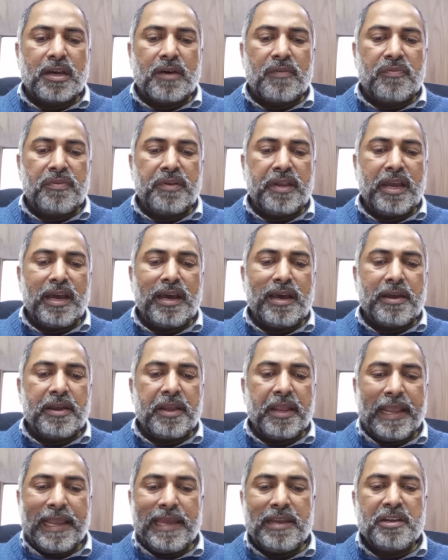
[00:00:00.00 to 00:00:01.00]
a fair
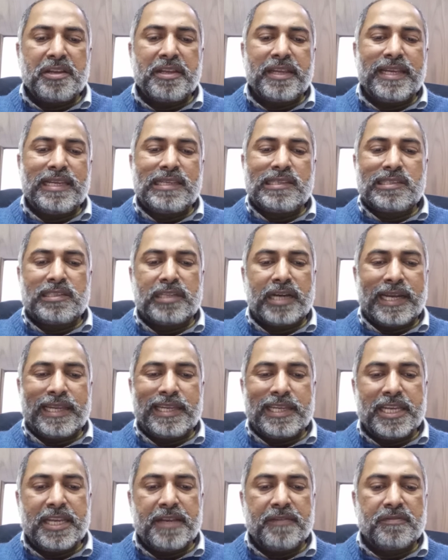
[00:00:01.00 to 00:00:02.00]
hearing is
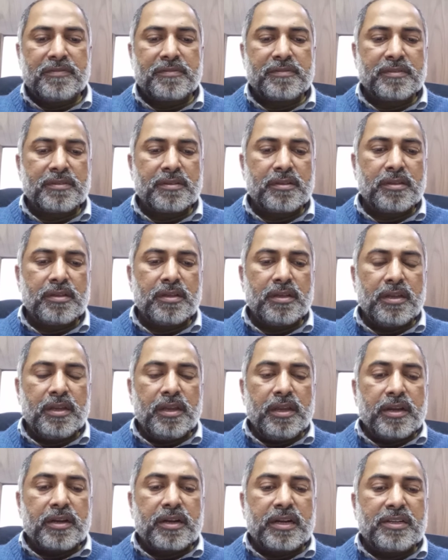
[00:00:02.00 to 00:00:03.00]
naive,
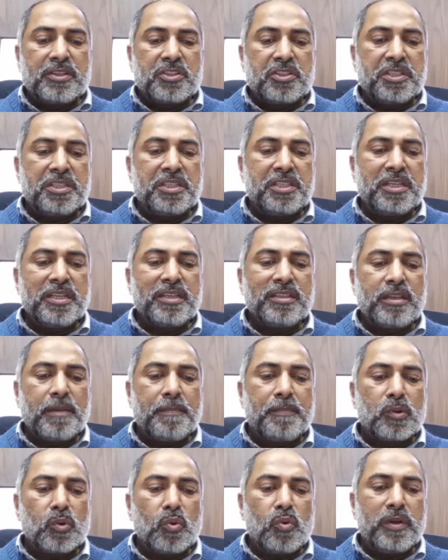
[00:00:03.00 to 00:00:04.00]
considering the
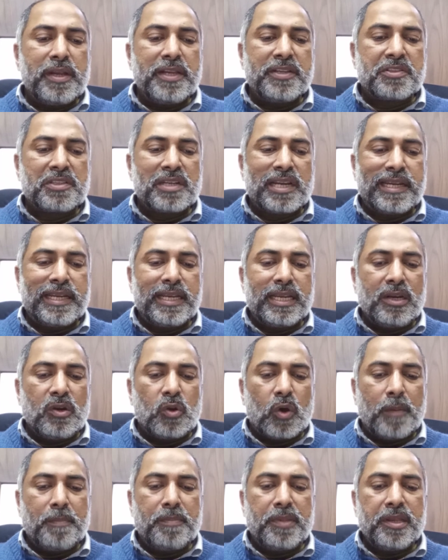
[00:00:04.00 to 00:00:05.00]
pro Israel
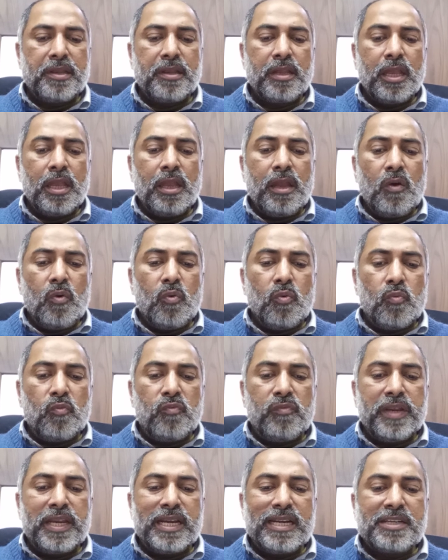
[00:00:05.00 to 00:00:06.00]
lobby
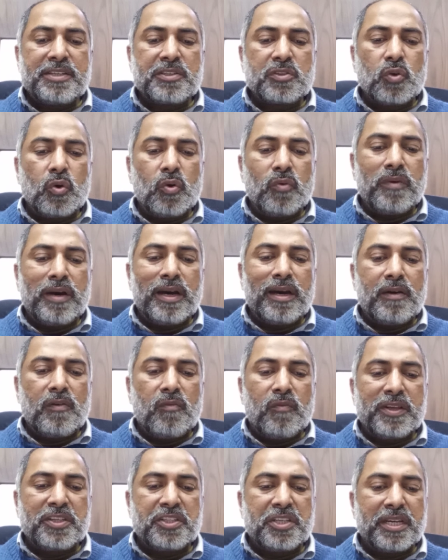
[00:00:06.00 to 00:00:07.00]
wields over
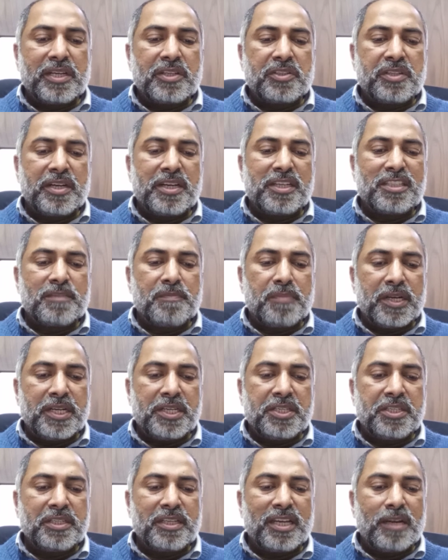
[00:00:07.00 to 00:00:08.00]
Washington's
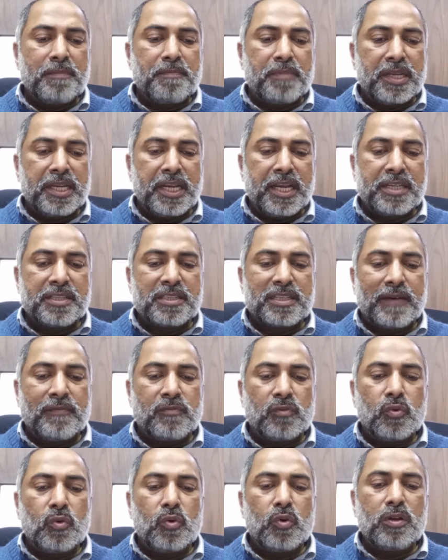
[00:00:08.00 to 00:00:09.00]
political players of
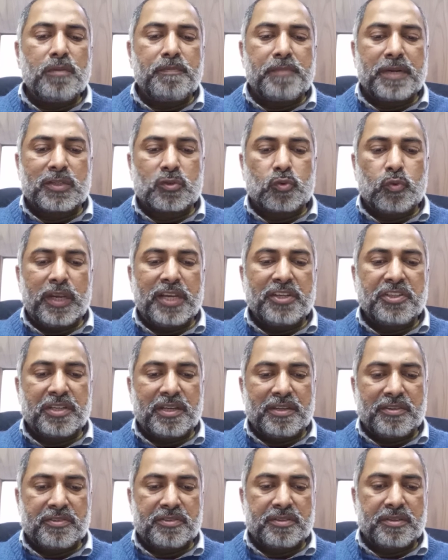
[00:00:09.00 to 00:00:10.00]
all
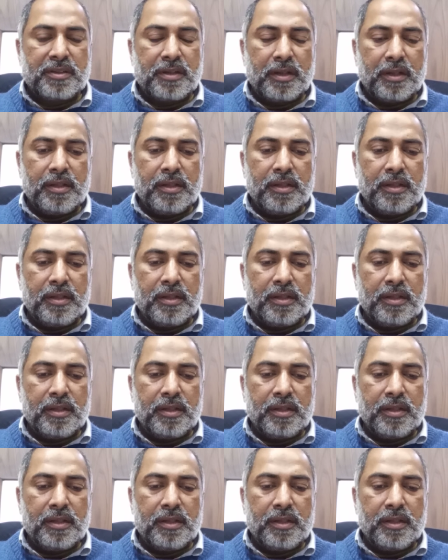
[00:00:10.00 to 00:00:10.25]
persuasions.